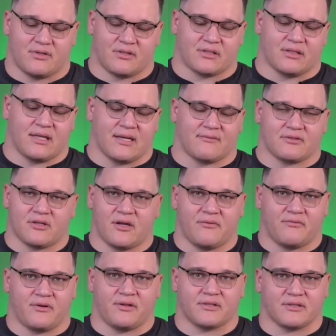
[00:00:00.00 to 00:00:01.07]
There's a lot of
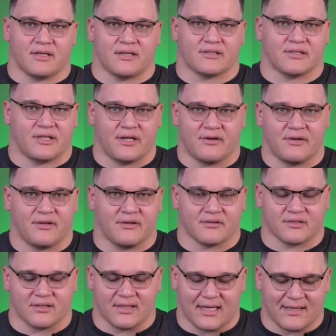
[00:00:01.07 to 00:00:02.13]
software, there's a lot of security,
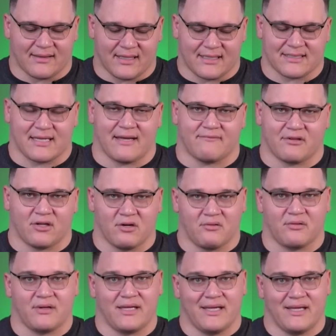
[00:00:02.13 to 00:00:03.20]
there's a lot of things that have to
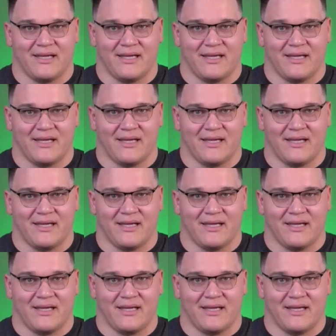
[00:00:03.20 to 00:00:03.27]
go